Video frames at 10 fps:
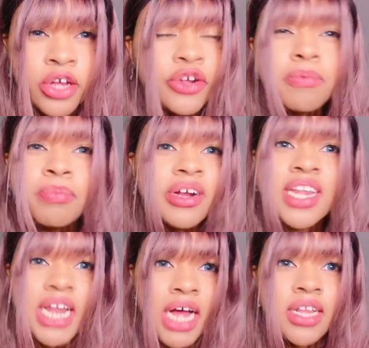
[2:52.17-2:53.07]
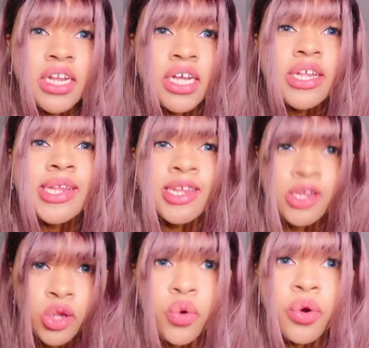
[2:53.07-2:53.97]
Your personality is
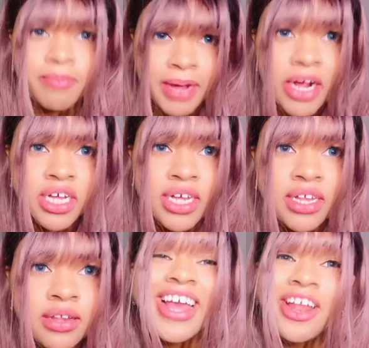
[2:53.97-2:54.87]
so American.